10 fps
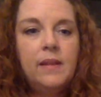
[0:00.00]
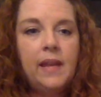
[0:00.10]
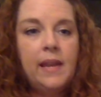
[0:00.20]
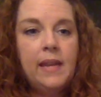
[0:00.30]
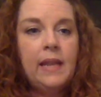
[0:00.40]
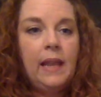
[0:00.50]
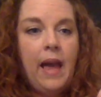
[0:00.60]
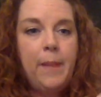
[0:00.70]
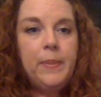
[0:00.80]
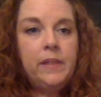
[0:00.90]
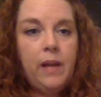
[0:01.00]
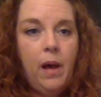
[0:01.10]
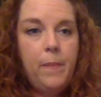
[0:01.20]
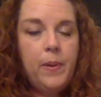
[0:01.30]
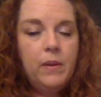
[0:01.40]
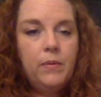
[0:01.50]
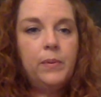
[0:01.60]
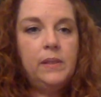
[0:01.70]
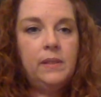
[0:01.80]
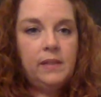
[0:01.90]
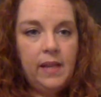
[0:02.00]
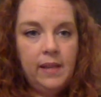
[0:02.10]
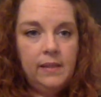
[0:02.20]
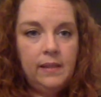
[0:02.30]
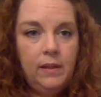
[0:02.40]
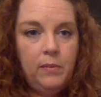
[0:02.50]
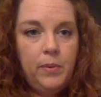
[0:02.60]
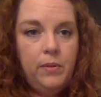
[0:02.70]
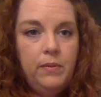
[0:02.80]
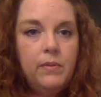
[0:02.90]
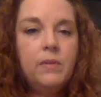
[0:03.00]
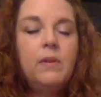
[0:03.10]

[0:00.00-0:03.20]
In laptop, what's the second syllable?